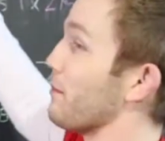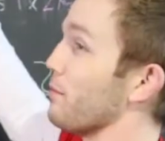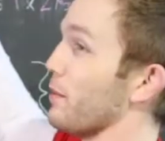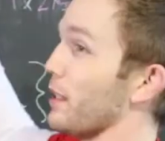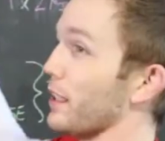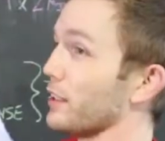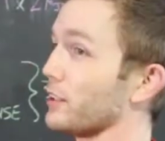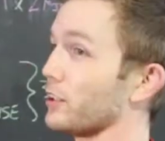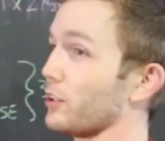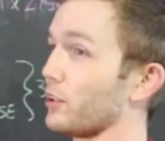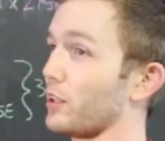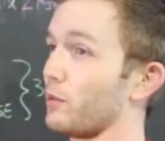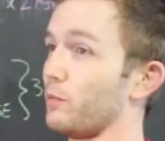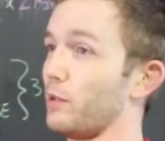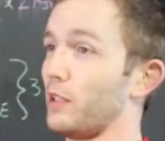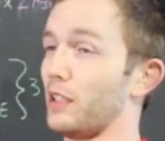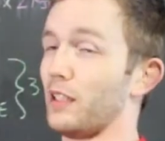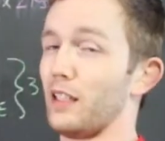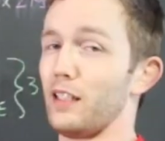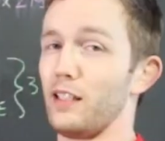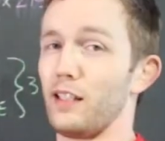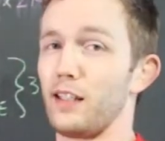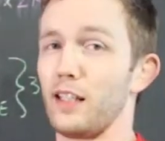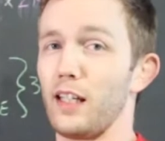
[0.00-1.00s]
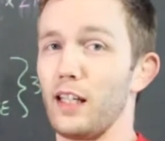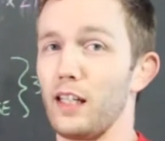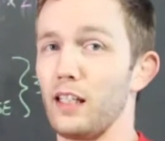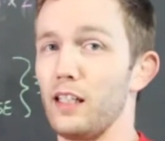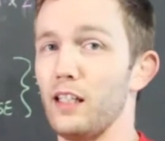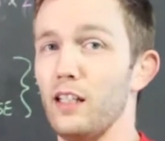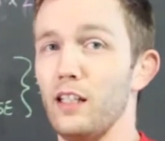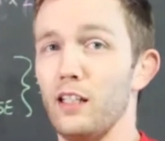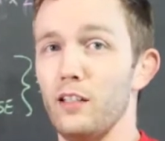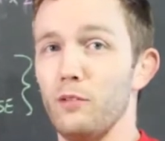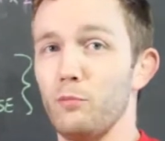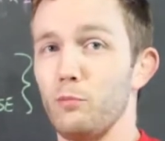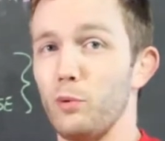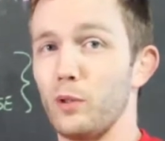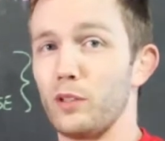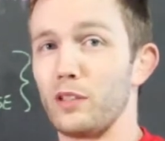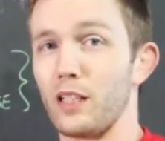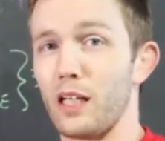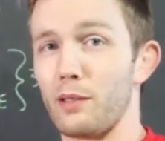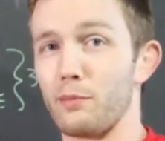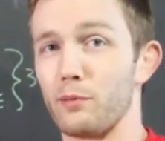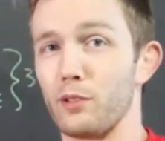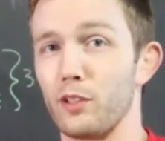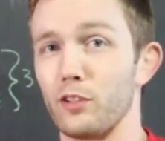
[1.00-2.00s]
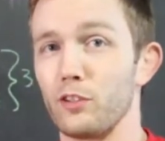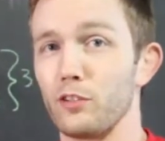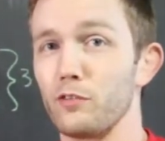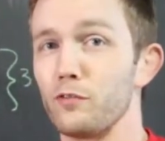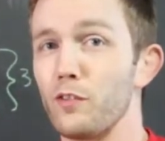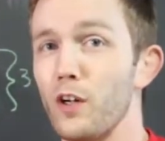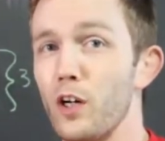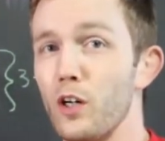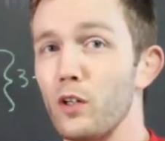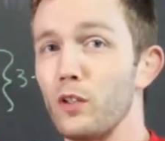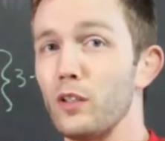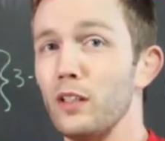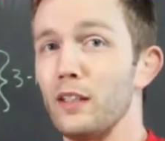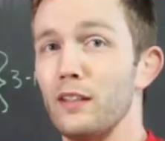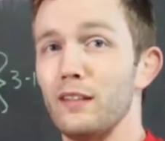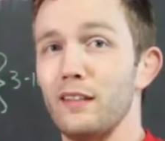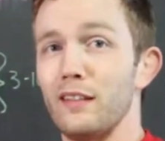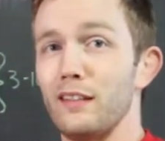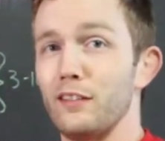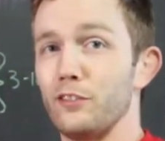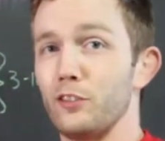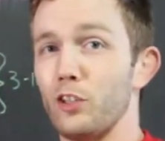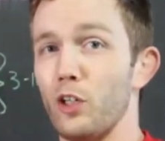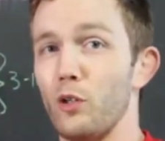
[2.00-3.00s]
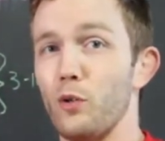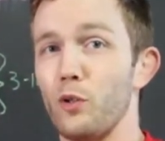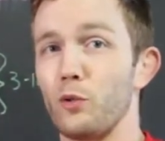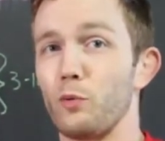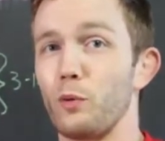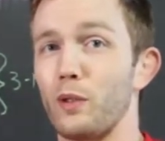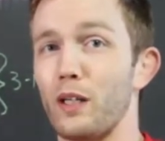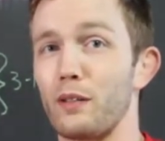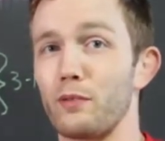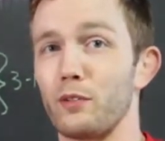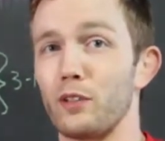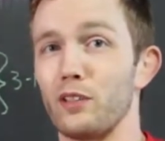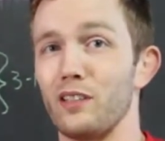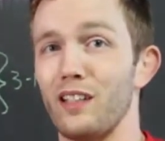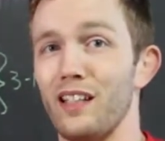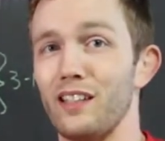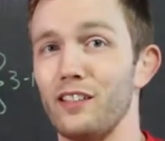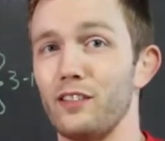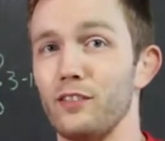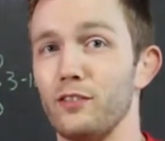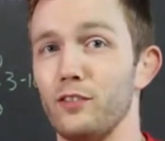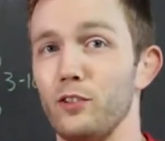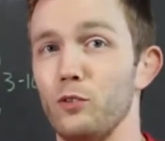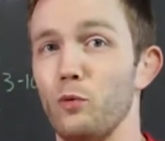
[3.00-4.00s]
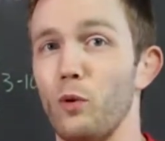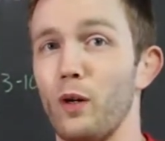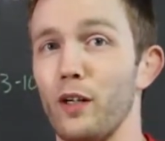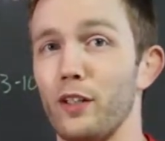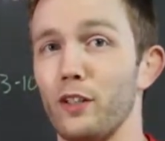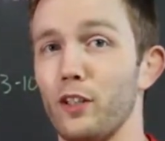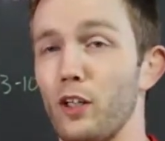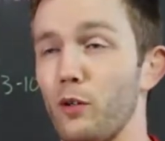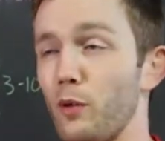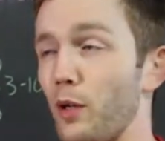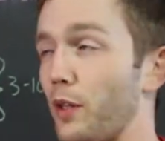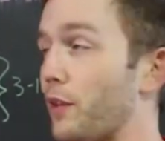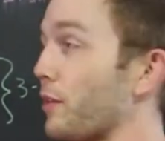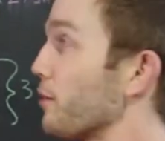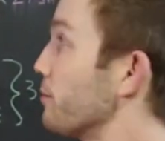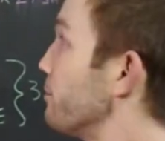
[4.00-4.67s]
minutes. So it can be anything. Put a timer on your phone, go with whatever length that you want to go with.